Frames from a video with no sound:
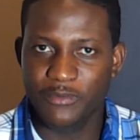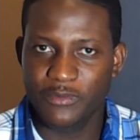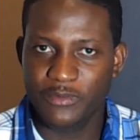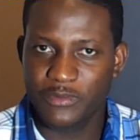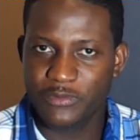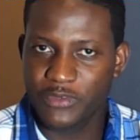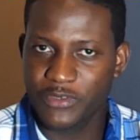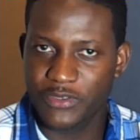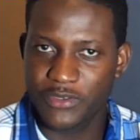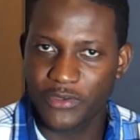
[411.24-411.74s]

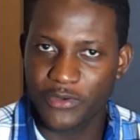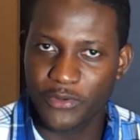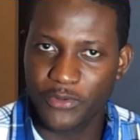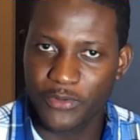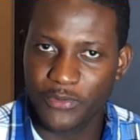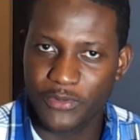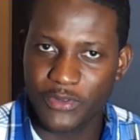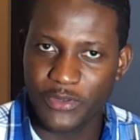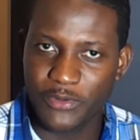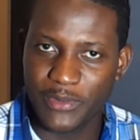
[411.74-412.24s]

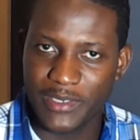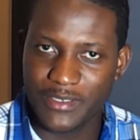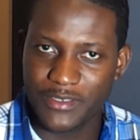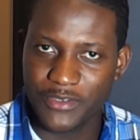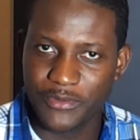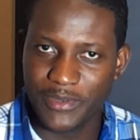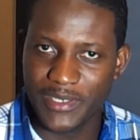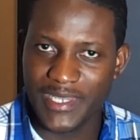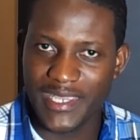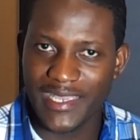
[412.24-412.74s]
you
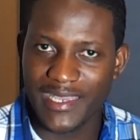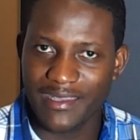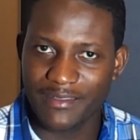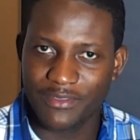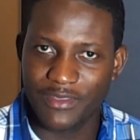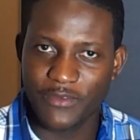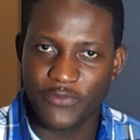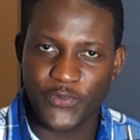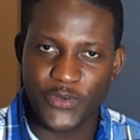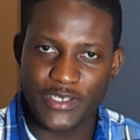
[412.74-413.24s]
would hear
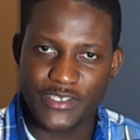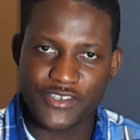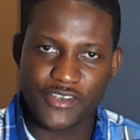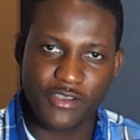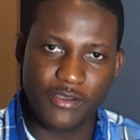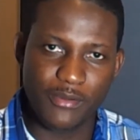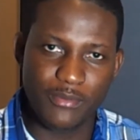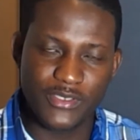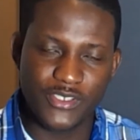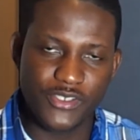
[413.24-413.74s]
different
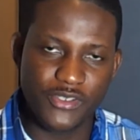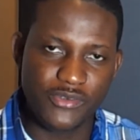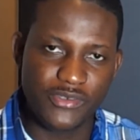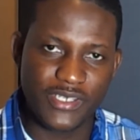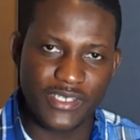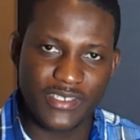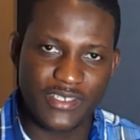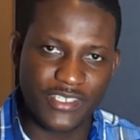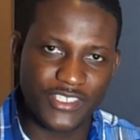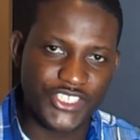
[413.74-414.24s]
terms used
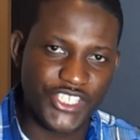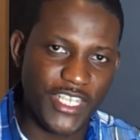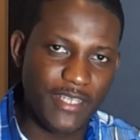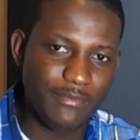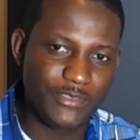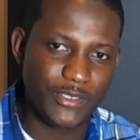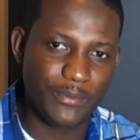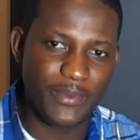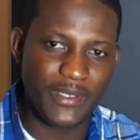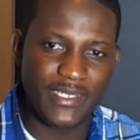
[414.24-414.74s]

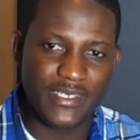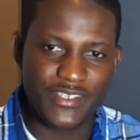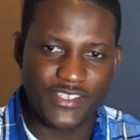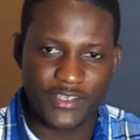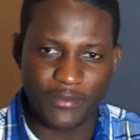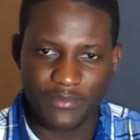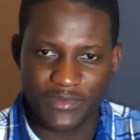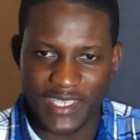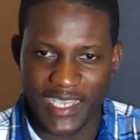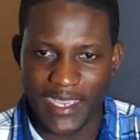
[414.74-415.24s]
interchangeably
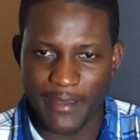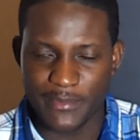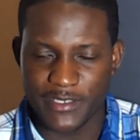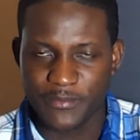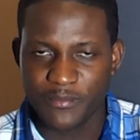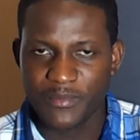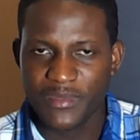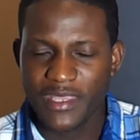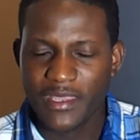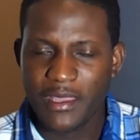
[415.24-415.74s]
sometimes.
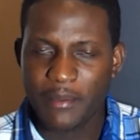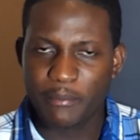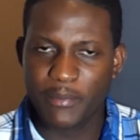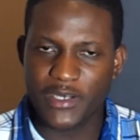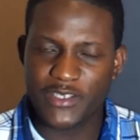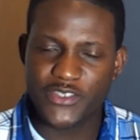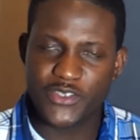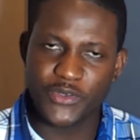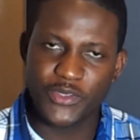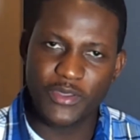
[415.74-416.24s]

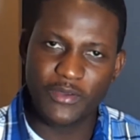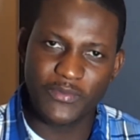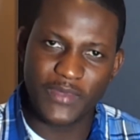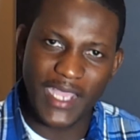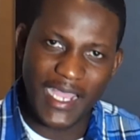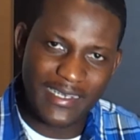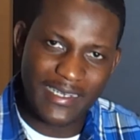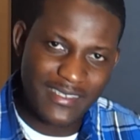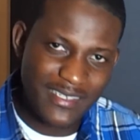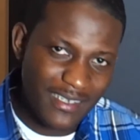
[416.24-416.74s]
But so you've
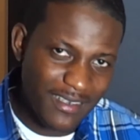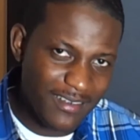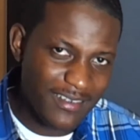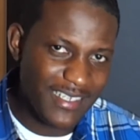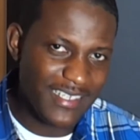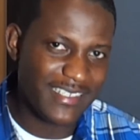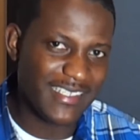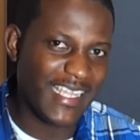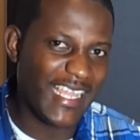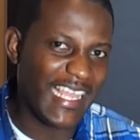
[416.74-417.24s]
got to
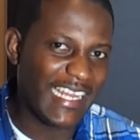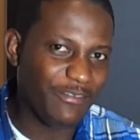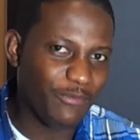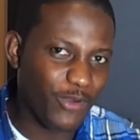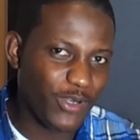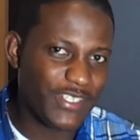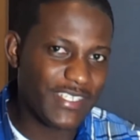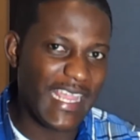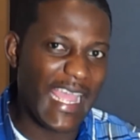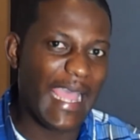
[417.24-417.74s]
understand
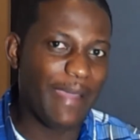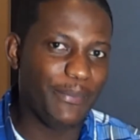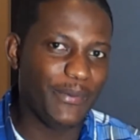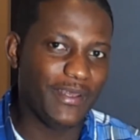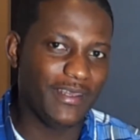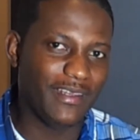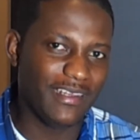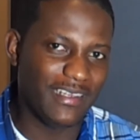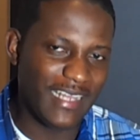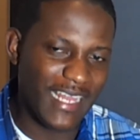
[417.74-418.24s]
what's
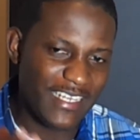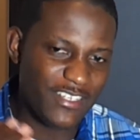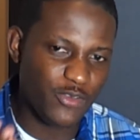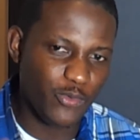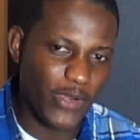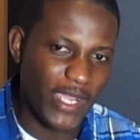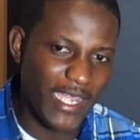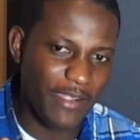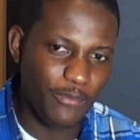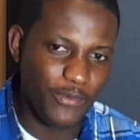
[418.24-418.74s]
happening, and that's
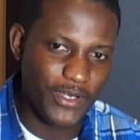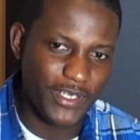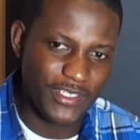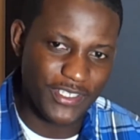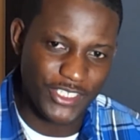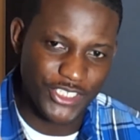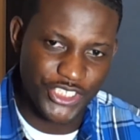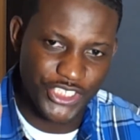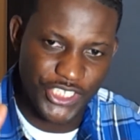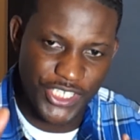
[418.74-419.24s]
why I wanted to
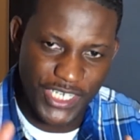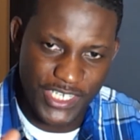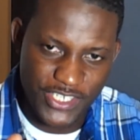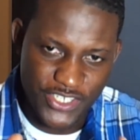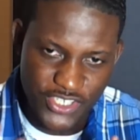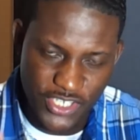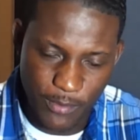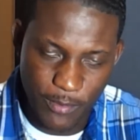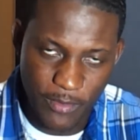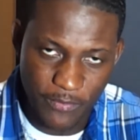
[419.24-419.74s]
share
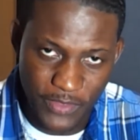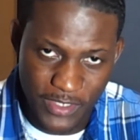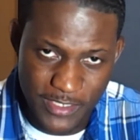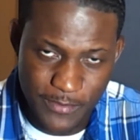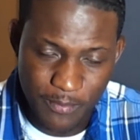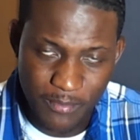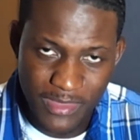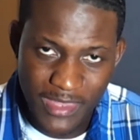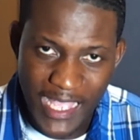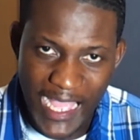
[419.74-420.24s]
some of
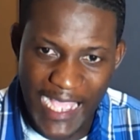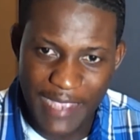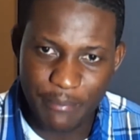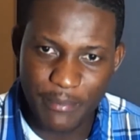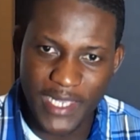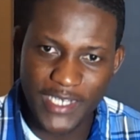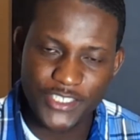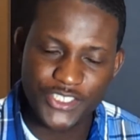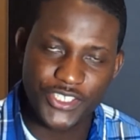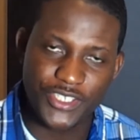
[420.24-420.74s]
this. I
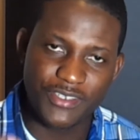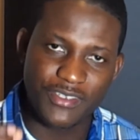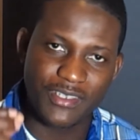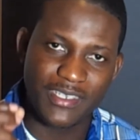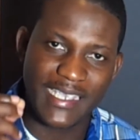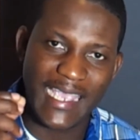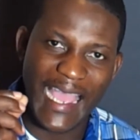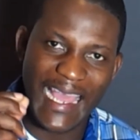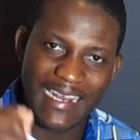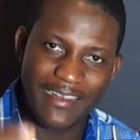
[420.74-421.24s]
mentioned the
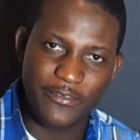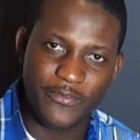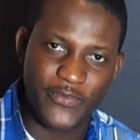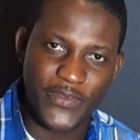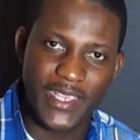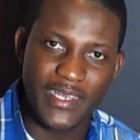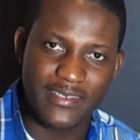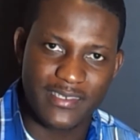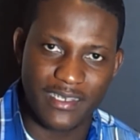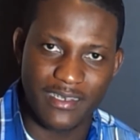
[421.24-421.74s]
caliphate a